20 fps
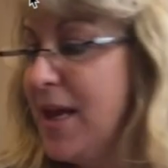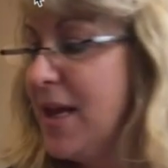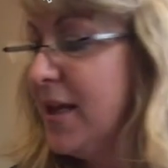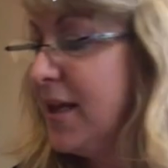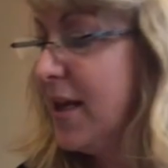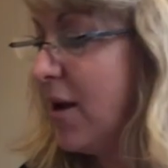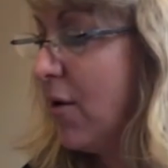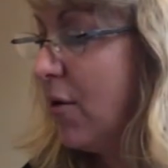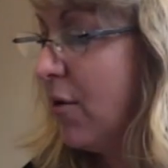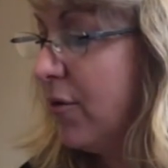
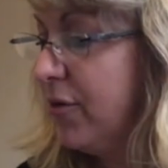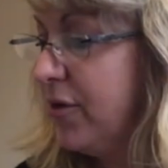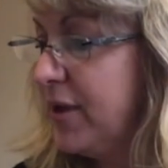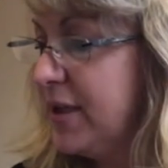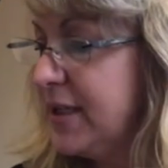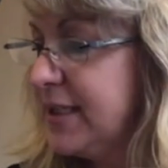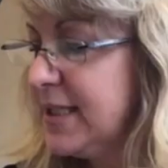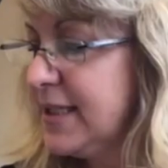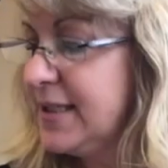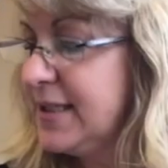Now
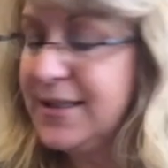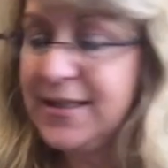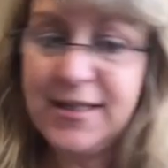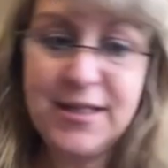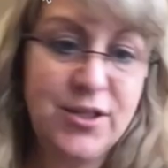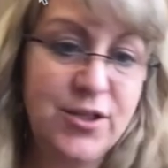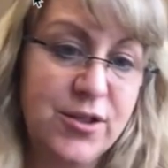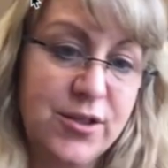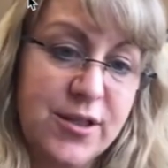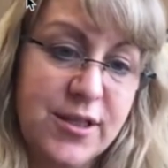this
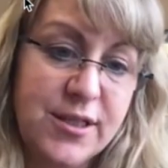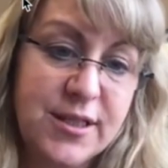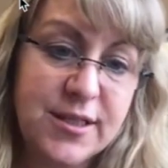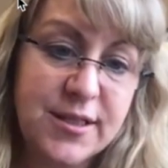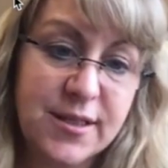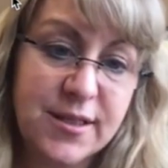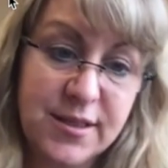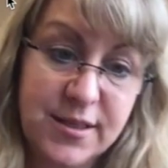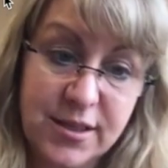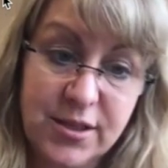is
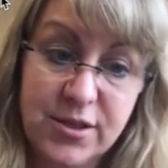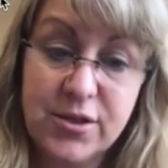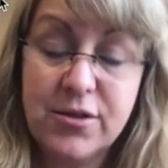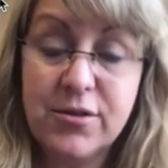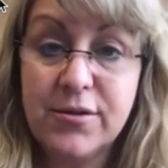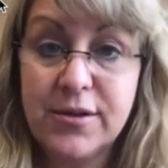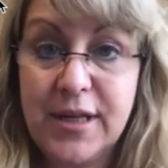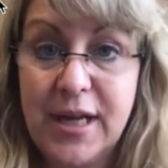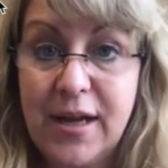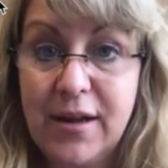a
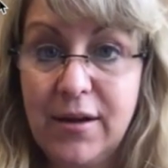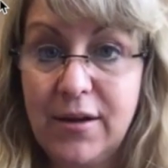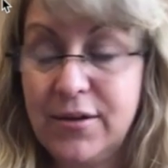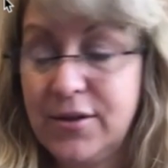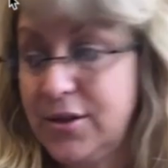digital download,